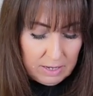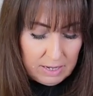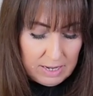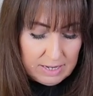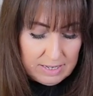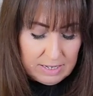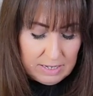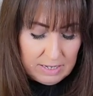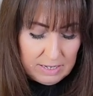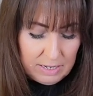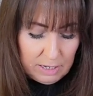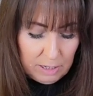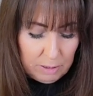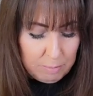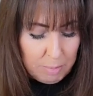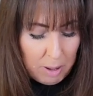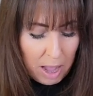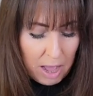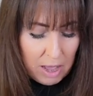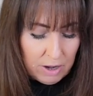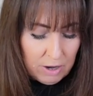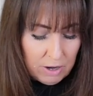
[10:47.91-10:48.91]
It's a knitted
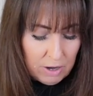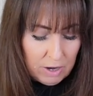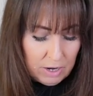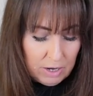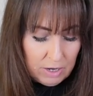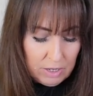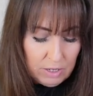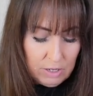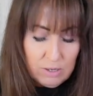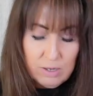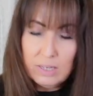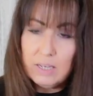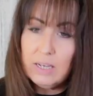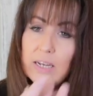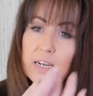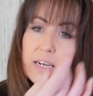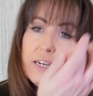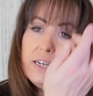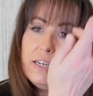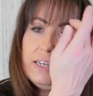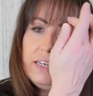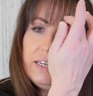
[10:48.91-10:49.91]
pattern
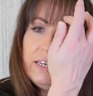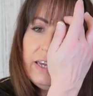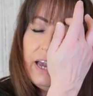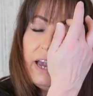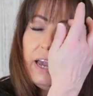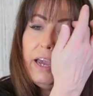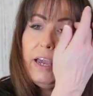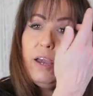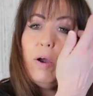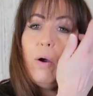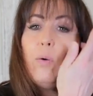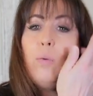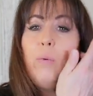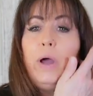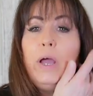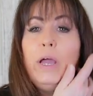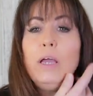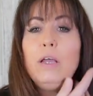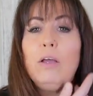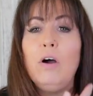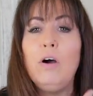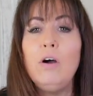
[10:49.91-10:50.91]
using DK
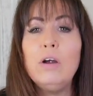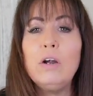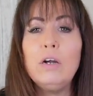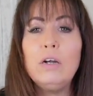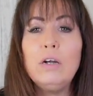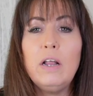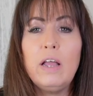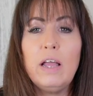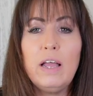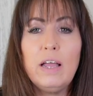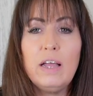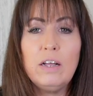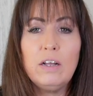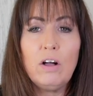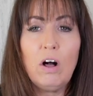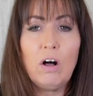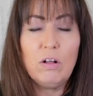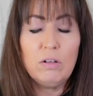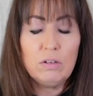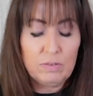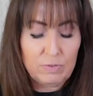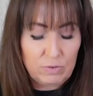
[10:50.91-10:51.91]
weight yarn. It
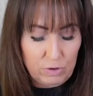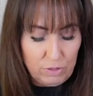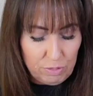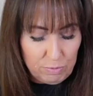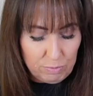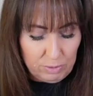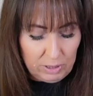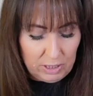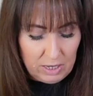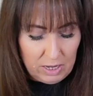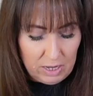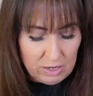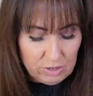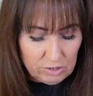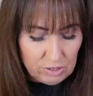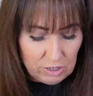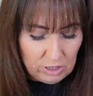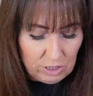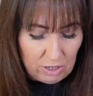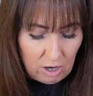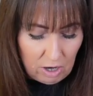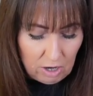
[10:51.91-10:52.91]
calls for
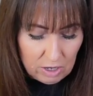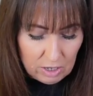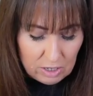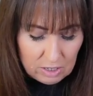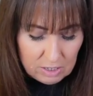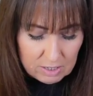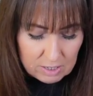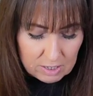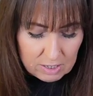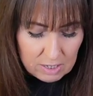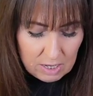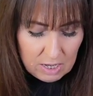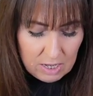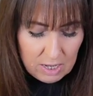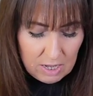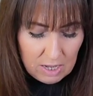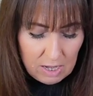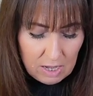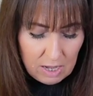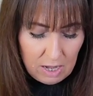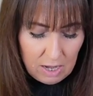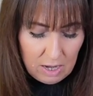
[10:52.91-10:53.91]
300 yards.
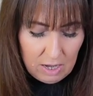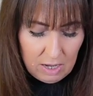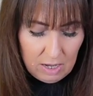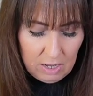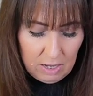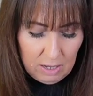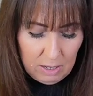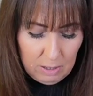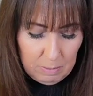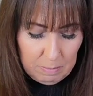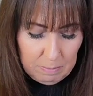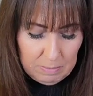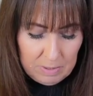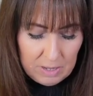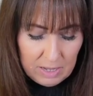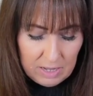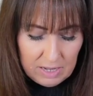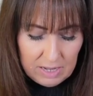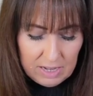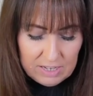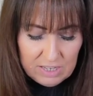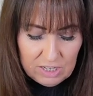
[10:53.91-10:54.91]

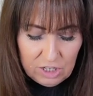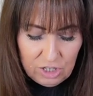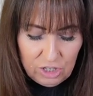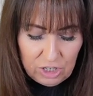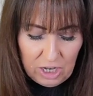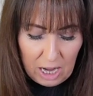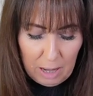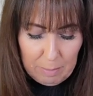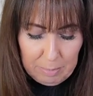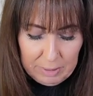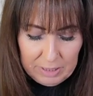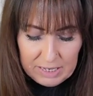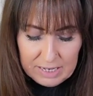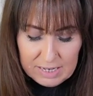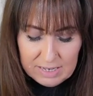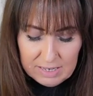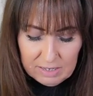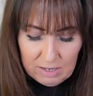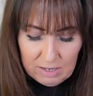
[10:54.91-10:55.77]
It's a Japanese